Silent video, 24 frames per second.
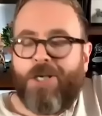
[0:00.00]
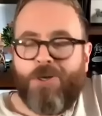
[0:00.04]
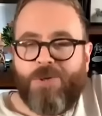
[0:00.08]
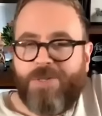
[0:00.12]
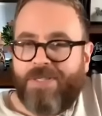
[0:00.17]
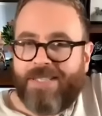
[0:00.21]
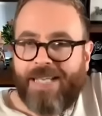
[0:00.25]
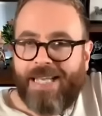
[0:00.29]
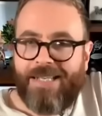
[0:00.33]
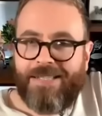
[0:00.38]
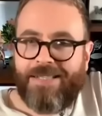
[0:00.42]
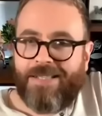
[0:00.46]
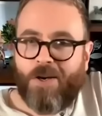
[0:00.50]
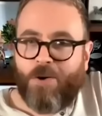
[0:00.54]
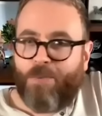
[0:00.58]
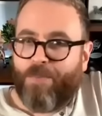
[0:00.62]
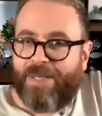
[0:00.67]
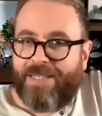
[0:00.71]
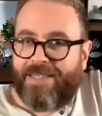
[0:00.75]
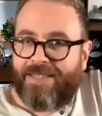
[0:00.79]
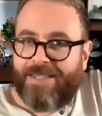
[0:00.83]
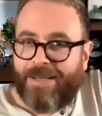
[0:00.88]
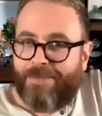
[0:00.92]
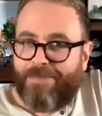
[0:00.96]
You say so,
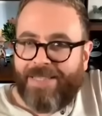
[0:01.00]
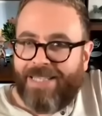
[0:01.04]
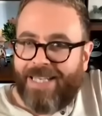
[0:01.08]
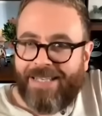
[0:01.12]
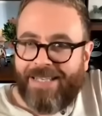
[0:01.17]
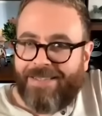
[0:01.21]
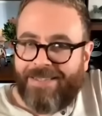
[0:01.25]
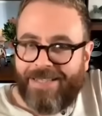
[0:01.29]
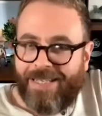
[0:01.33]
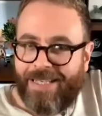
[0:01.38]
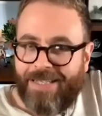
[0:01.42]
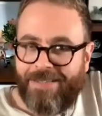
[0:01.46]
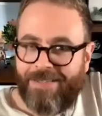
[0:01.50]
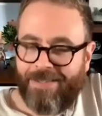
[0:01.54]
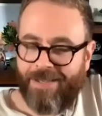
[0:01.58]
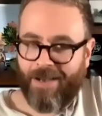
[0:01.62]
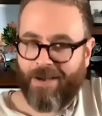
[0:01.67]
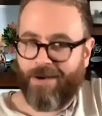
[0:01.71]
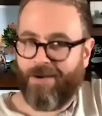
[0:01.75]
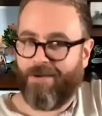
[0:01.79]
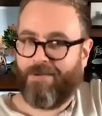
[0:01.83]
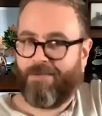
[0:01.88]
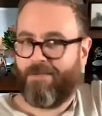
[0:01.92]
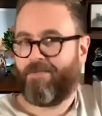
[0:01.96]
but some say see
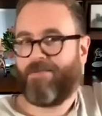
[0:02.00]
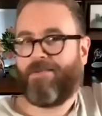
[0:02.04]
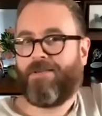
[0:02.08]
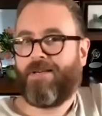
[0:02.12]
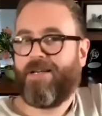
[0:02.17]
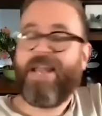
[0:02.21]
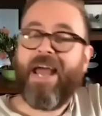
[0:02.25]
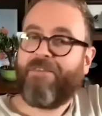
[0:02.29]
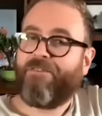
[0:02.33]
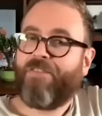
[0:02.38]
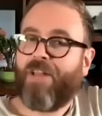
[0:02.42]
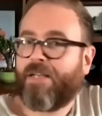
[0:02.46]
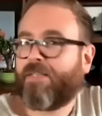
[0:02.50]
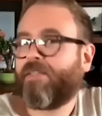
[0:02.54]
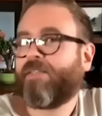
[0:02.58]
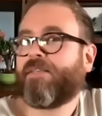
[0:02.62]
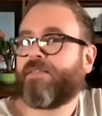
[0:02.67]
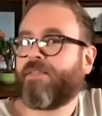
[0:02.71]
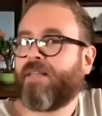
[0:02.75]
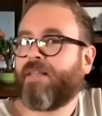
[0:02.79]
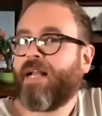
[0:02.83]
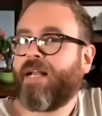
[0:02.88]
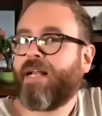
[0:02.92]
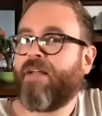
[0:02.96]
so. Netflix
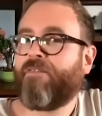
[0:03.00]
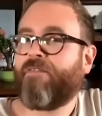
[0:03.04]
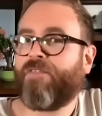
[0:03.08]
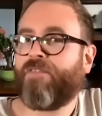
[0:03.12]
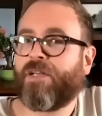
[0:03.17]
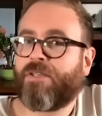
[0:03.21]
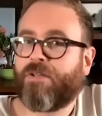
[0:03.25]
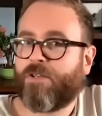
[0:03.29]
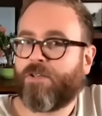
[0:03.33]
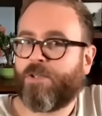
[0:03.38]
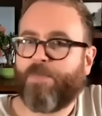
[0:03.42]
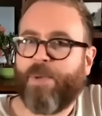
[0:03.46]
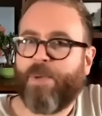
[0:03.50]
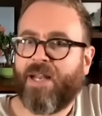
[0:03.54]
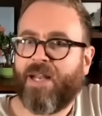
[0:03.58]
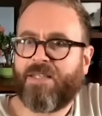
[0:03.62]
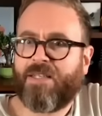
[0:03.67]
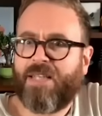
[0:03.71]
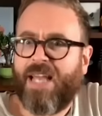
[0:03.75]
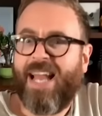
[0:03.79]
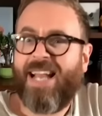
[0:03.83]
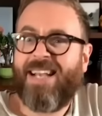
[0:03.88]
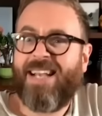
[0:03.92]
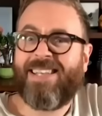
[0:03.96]
is like Netflix are
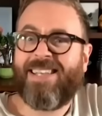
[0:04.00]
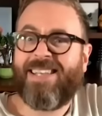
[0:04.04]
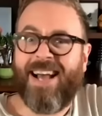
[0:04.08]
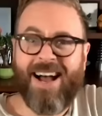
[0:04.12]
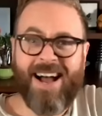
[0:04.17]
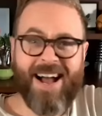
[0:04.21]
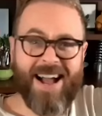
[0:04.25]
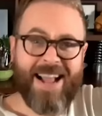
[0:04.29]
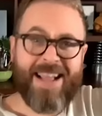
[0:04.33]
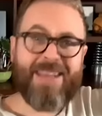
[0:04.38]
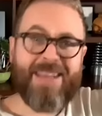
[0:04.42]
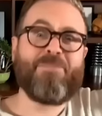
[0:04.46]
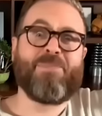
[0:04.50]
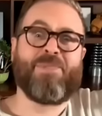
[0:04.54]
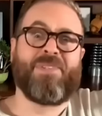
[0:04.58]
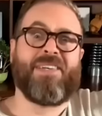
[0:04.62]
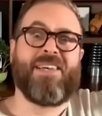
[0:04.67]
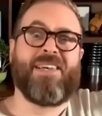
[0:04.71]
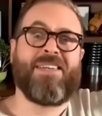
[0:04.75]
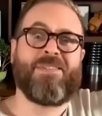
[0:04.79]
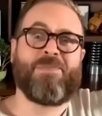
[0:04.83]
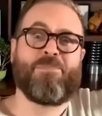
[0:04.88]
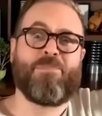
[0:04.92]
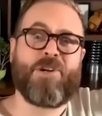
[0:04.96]
spending 10 times
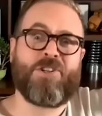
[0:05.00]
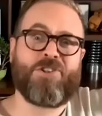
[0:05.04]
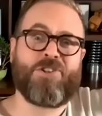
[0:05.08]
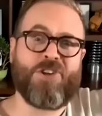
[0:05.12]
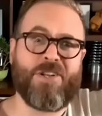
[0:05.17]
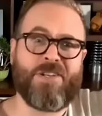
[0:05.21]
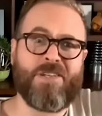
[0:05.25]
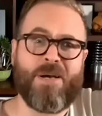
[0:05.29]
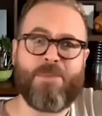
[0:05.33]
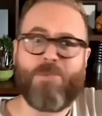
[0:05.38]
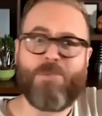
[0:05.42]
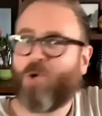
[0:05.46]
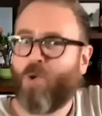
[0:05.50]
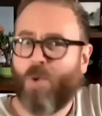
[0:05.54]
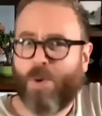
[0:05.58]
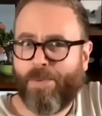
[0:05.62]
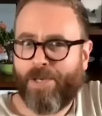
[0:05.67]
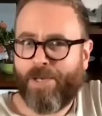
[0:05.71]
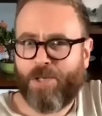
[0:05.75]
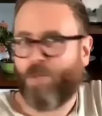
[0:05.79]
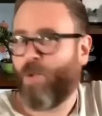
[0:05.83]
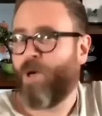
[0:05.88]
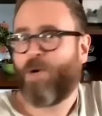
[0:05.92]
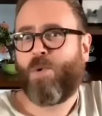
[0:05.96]
as much on double
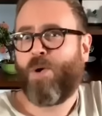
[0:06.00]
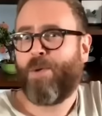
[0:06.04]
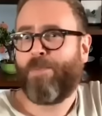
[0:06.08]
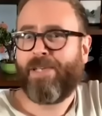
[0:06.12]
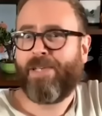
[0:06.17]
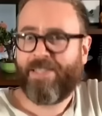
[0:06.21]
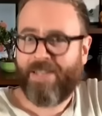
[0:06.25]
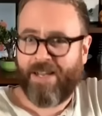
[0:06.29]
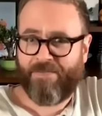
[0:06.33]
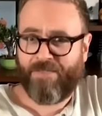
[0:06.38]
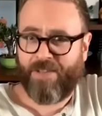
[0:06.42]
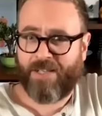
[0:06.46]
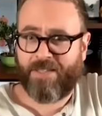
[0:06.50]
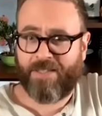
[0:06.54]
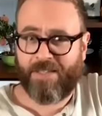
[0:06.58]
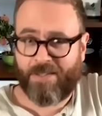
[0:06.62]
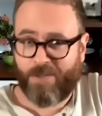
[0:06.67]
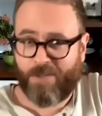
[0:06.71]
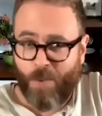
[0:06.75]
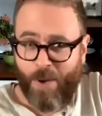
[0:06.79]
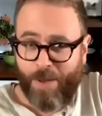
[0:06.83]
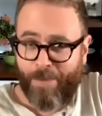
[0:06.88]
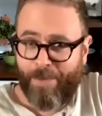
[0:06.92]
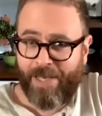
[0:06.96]
Quibbies what Quibbies Netflix
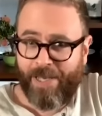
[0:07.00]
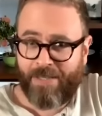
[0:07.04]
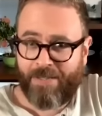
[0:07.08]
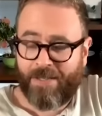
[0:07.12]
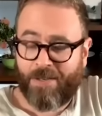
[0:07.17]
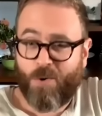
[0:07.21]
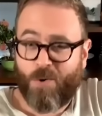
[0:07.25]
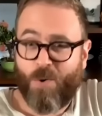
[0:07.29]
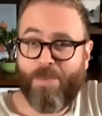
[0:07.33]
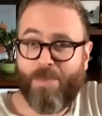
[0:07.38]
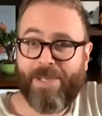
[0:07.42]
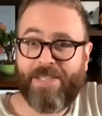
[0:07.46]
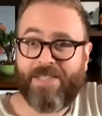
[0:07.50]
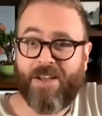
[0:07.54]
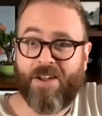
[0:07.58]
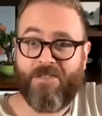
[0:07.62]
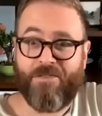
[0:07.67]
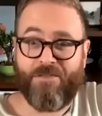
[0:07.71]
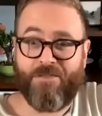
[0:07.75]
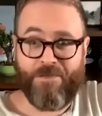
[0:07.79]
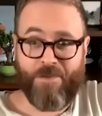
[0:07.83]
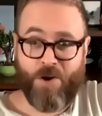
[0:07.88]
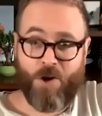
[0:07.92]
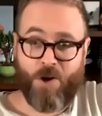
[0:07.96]
is Quibbies. And Quibbies
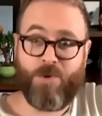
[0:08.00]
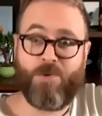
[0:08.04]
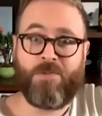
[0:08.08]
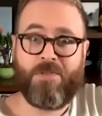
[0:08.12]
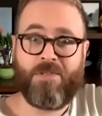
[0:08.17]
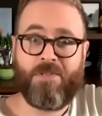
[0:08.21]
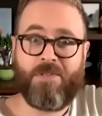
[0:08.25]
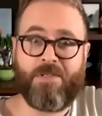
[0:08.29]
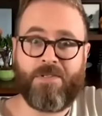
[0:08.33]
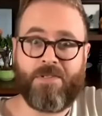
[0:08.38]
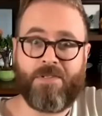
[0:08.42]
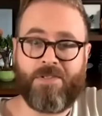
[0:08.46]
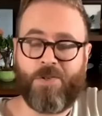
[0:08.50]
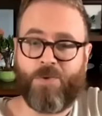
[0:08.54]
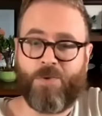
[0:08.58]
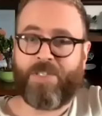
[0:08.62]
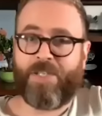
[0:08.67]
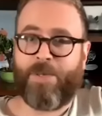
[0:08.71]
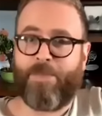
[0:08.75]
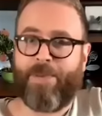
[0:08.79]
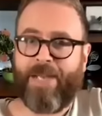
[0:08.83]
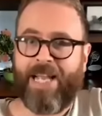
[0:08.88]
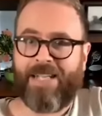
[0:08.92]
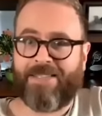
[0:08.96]
on phones. So
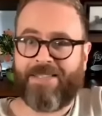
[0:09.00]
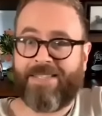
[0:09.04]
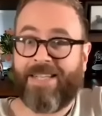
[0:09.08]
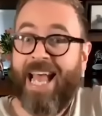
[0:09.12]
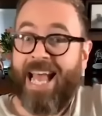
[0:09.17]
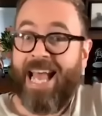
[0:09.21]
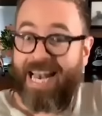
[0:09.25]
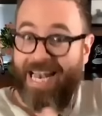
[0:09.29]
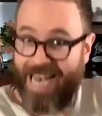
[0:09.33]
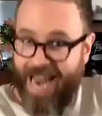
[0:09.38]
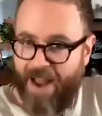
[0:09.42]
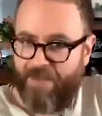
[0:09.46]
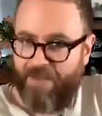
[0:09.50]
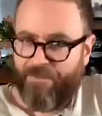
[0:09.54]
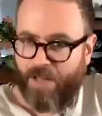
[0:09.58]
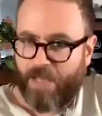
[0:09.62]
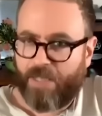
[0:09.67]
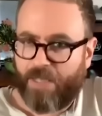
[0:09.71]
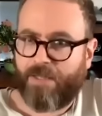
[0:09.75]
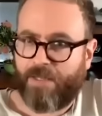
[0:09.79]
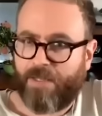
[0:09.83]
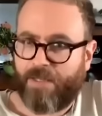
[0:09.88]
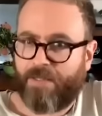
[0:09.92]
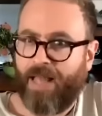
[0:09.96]
it's up against
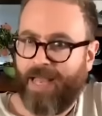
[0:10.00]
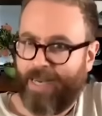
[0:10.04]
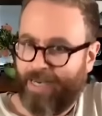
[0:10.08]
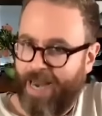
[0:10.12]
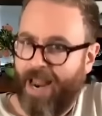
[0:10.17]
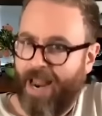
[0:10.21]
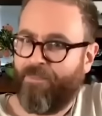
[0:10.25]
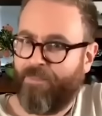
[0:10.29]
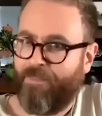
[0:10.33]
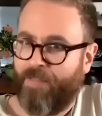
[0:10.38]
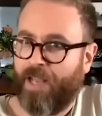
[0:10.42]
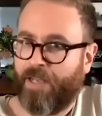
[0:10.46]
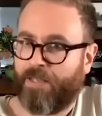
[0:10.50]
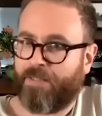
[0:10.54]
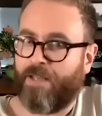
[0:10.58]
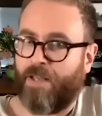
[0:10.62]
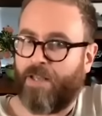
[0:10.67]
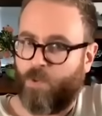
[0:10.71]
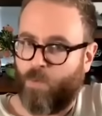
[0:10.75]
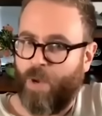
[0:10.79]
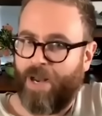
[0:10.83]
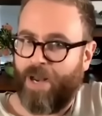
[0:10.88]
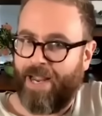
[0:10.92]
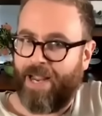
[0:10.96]
Netflix is like Netflix
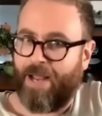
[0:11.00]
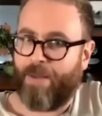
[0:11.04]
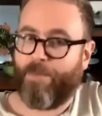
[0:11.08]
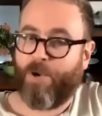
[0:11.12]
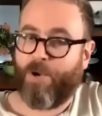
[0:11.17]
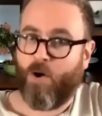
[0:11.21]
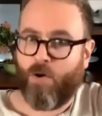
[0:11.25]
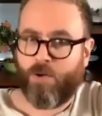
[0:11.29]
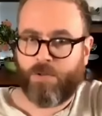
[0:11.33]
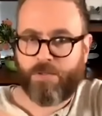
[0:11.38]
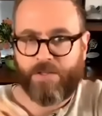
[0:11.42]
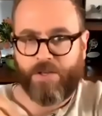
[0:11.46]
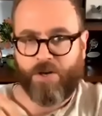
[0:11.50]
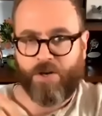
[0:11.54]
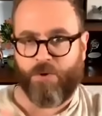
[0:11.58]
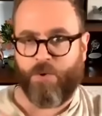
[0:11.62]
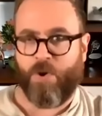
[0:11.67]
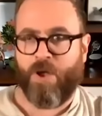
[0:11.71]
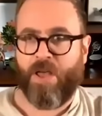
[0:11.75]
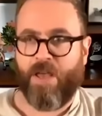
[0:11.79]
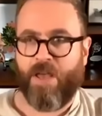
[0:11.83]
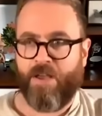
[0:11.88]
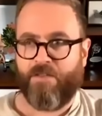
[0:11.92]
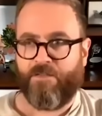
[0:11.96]
on the one hand, but
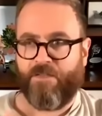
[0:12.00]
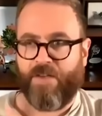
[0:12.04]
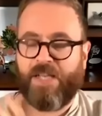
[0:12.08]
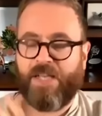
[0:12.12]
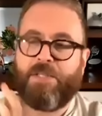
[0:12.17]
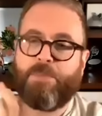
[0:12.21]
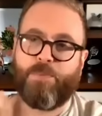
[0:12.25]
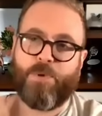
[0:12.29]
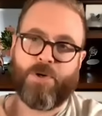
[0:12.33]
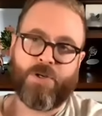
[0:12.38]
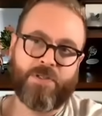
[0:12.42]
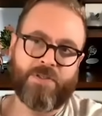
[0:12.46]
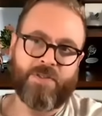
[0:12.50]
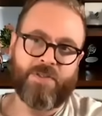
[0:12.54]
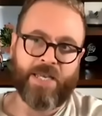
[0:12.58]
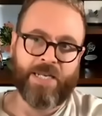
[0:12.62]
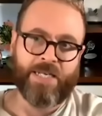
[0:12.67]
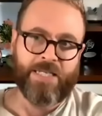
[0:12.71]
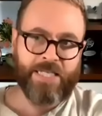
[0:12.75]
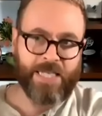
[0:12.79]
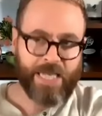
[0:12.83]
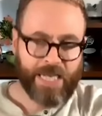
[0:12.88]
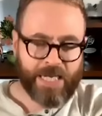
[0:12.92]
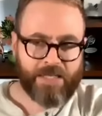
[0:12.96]
also Facebook's
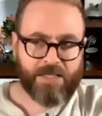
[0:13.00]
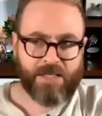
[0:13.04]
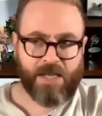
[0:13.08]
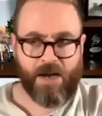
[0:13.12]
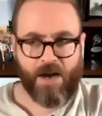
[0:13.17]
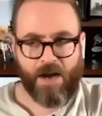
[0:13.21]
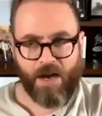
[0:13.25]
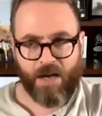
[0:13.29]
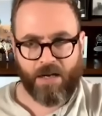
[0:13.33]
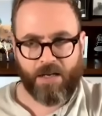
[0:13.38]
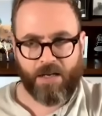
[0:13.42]
like TikTok.